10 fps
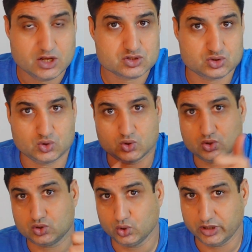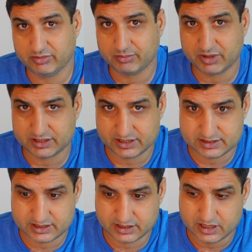So do remember this
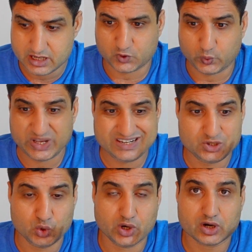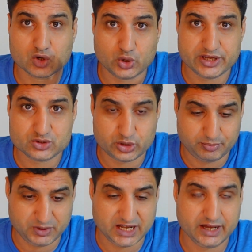thing when you are going to
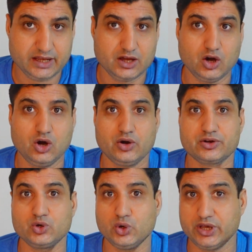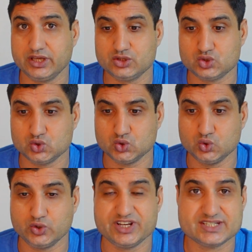apply or going to
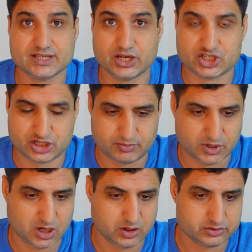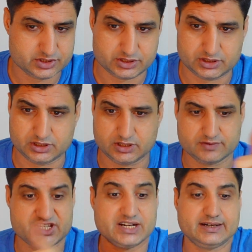research about
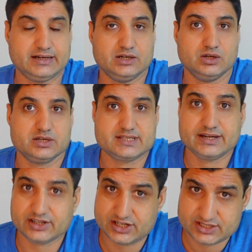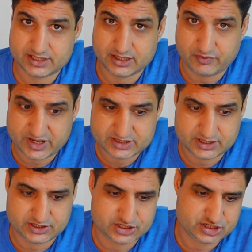St. Kitts in Nevis
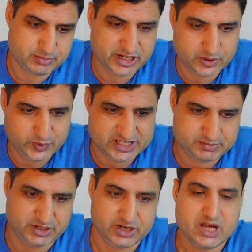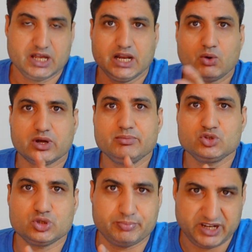citizenship by investment. Now come to
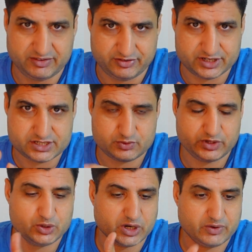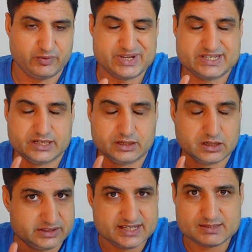the benefits. When you are
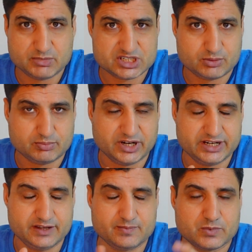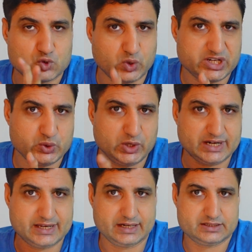investing this much of money, so what you will
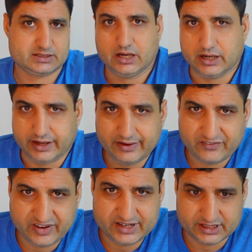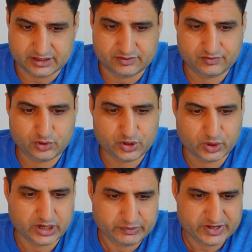get in return for
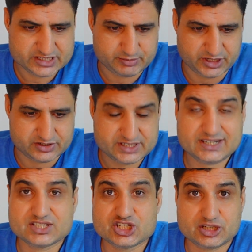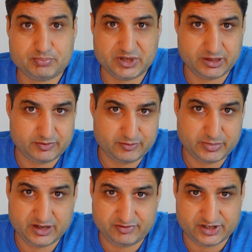your investment, citizenship
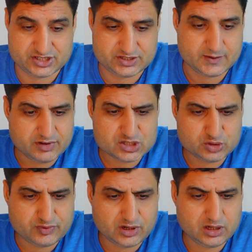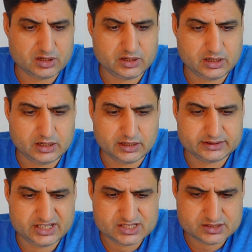benefits. First of all,
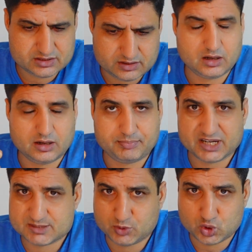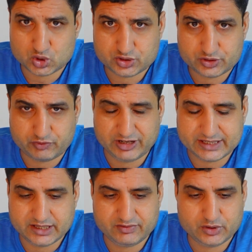this passport will
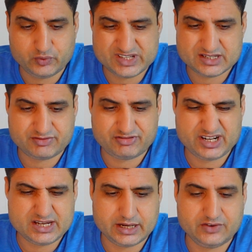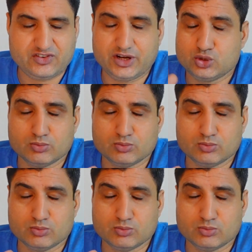give you visa-free entry to